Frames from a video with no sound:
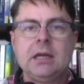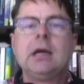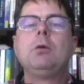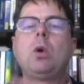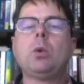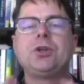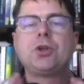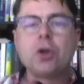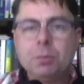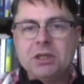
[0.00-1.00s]
What we
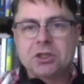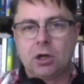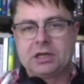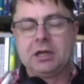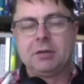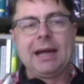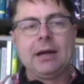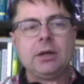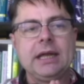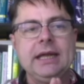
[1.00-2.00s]
should be talking
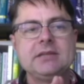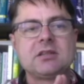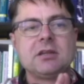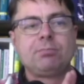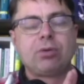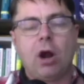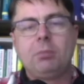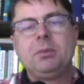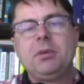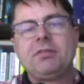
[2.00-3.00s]
about is the
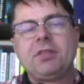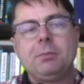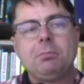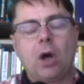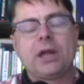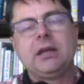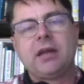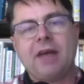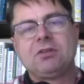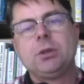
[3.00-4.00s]
problem of the market
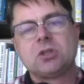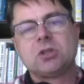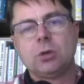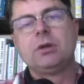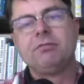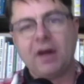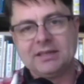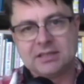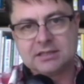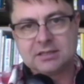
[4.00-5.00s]
left to its own
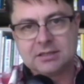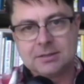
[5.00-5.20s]
devices.